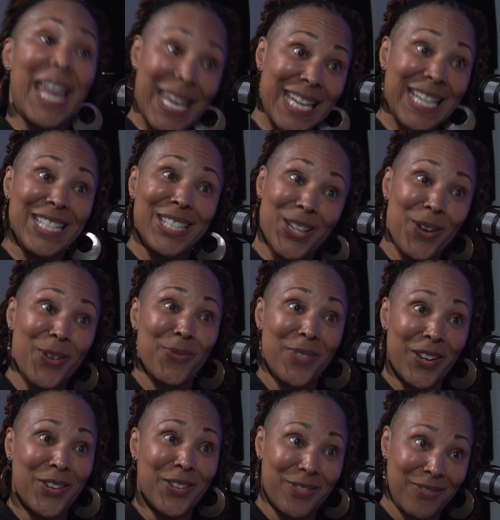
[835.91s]
age of
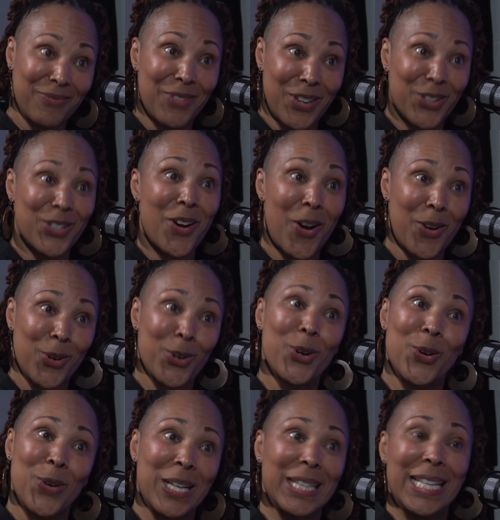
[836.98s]
their daughter
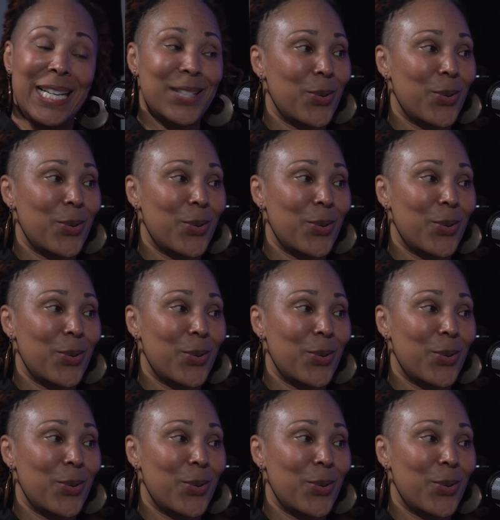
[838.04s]
currently.